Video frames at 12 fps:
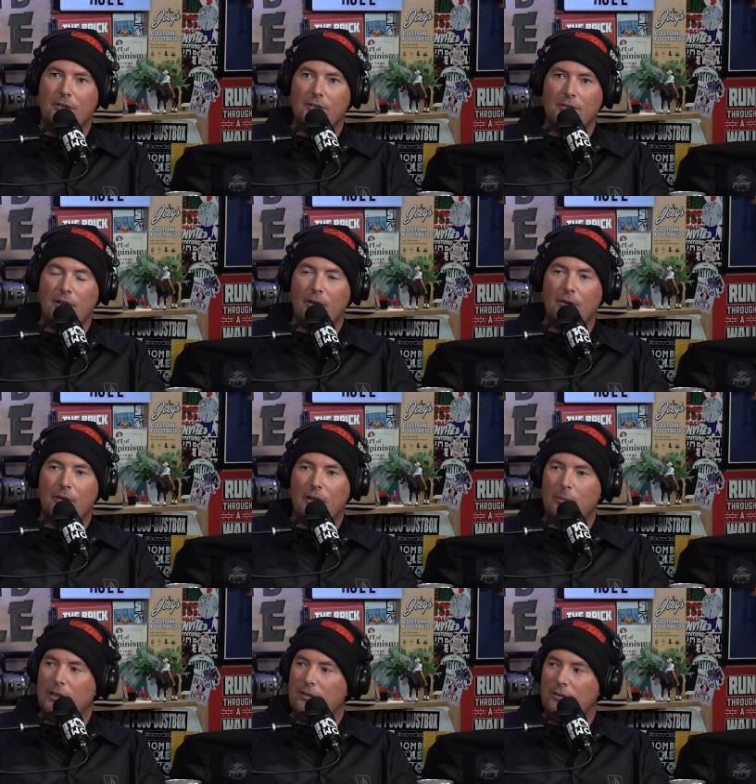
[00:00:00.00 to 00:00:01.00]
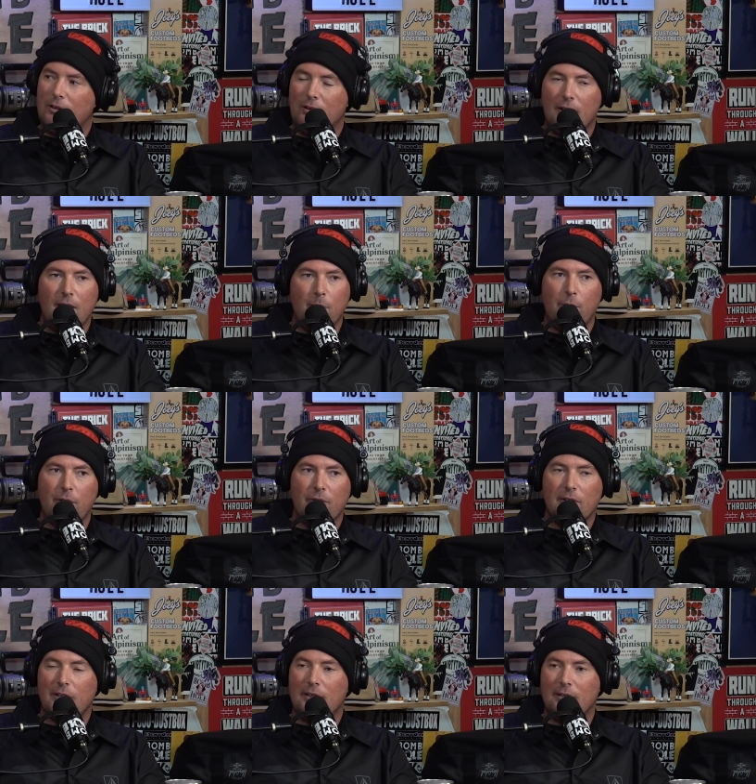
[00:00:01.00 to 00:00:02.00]
snow. And I mean, if they're not cut
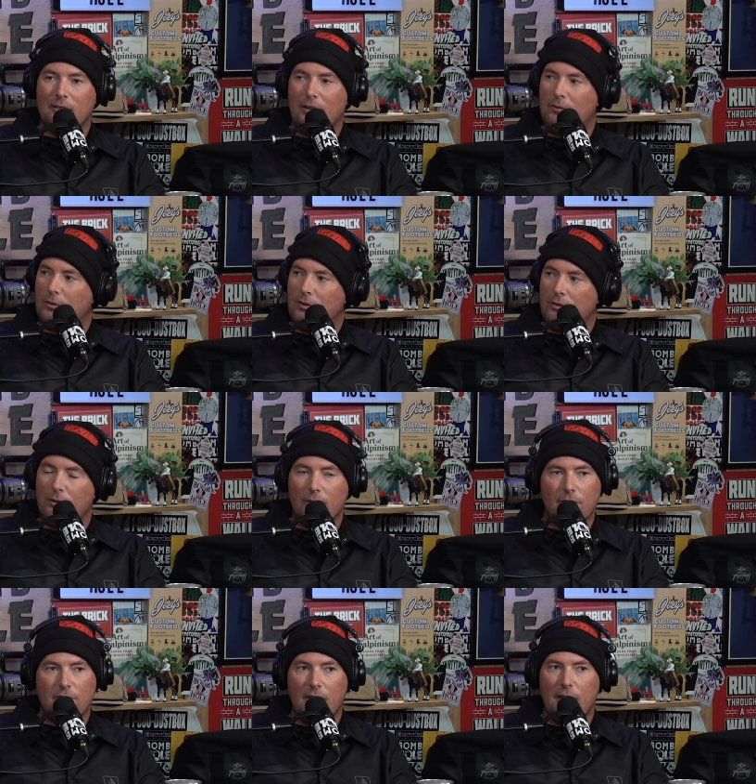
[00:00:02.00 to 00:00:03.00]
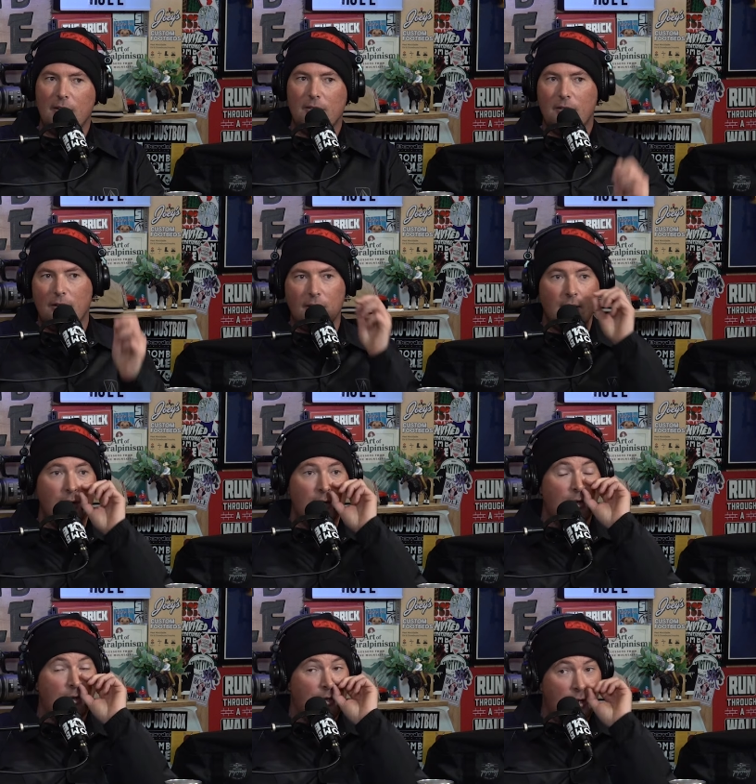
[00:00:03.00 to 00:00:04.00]
perfectly, everyone's talking shit. So
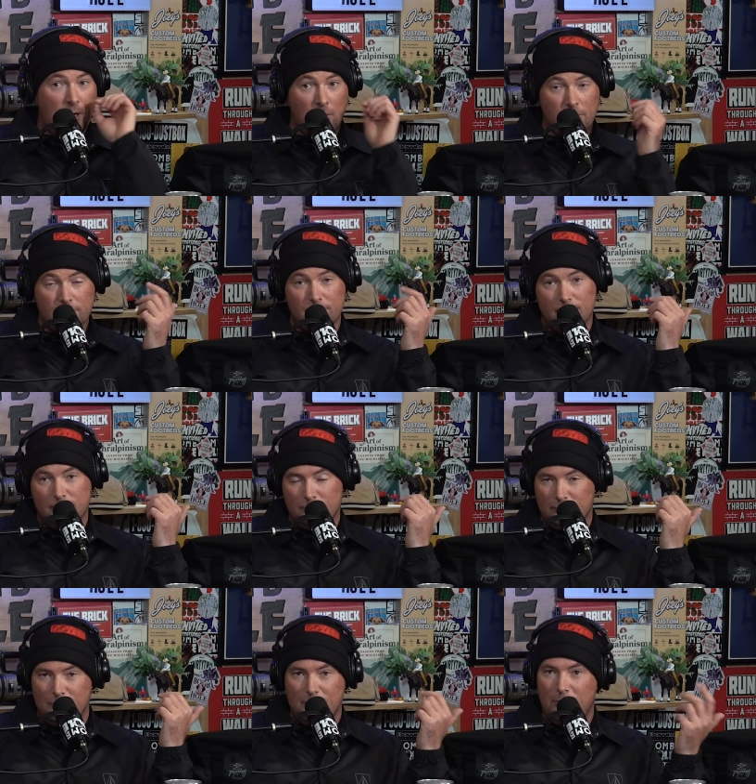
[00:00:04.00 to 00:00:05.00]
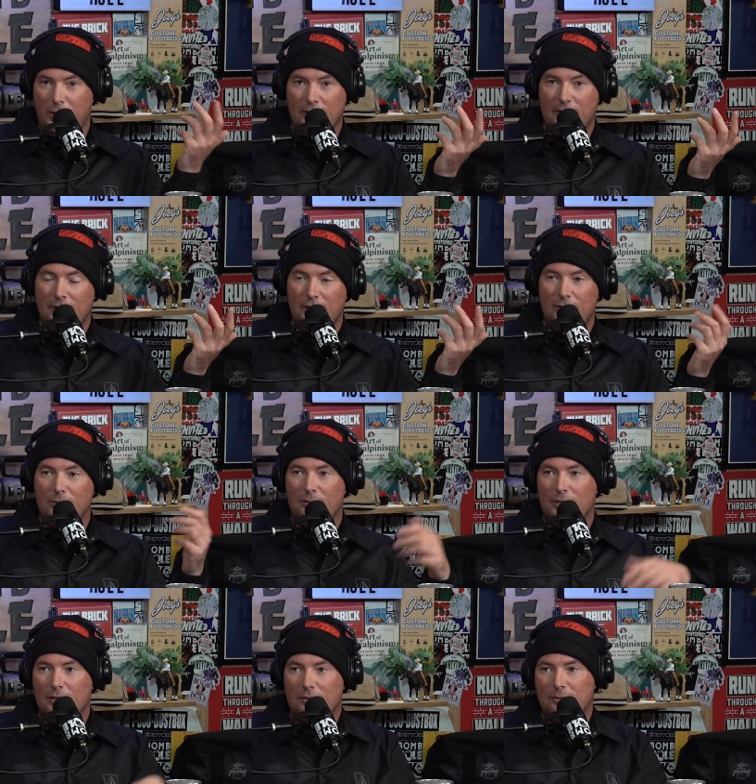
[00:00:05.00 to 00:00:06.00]
best thing to do
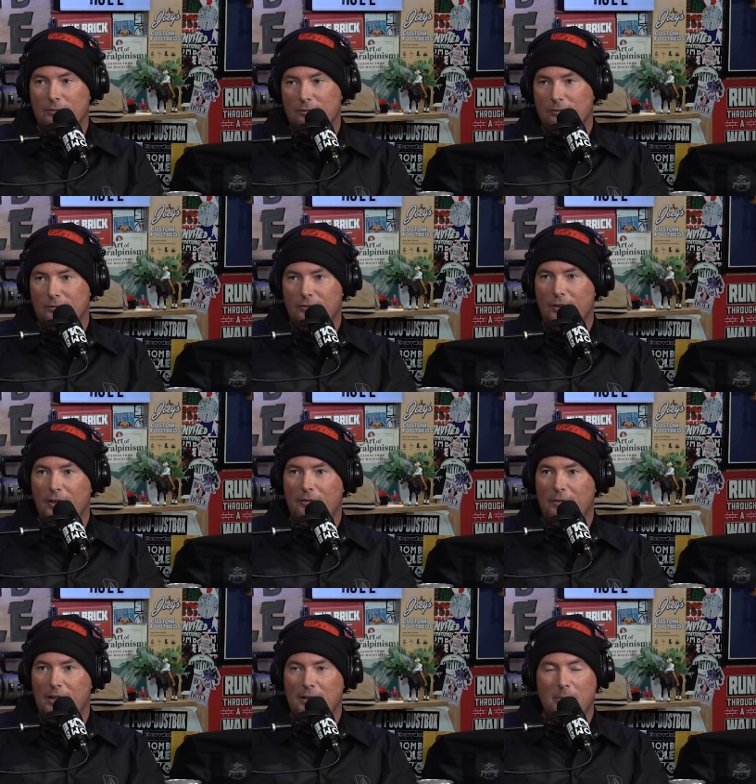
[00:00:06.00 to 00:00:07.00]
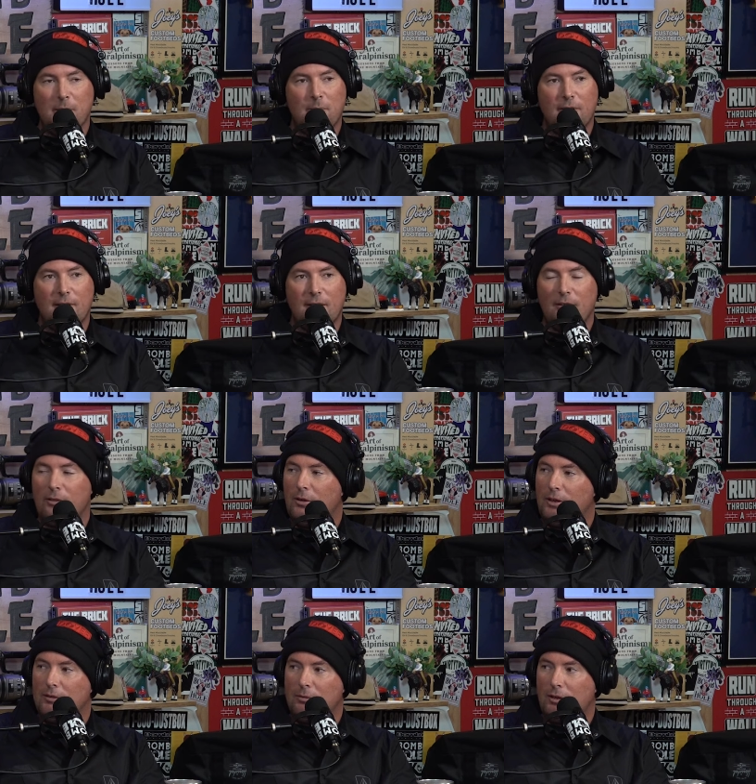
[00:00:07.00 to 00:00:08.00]
is like try and rally people to get the
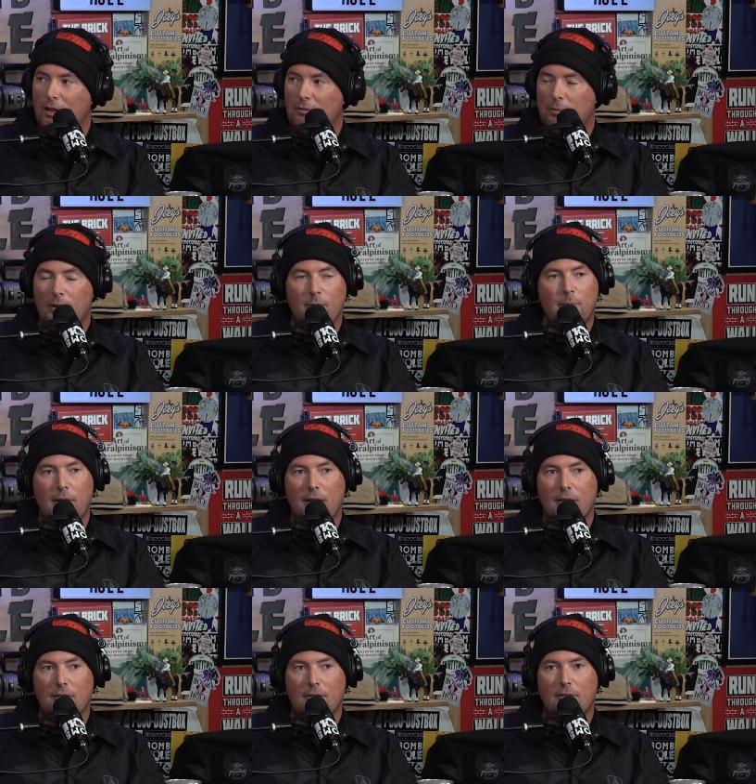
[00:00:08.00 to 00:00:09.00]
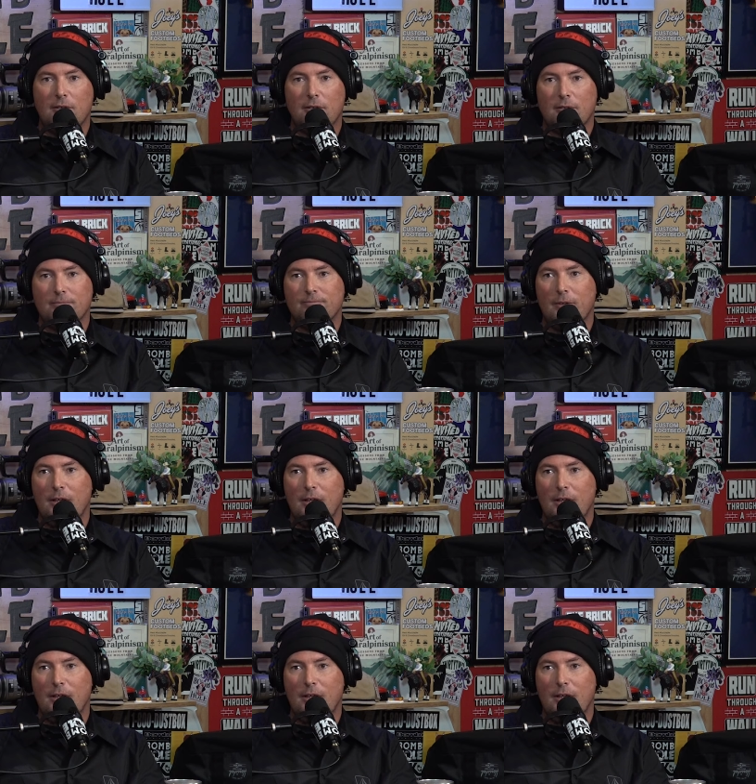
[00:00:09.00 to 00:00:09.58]
13-foot half pipes back, because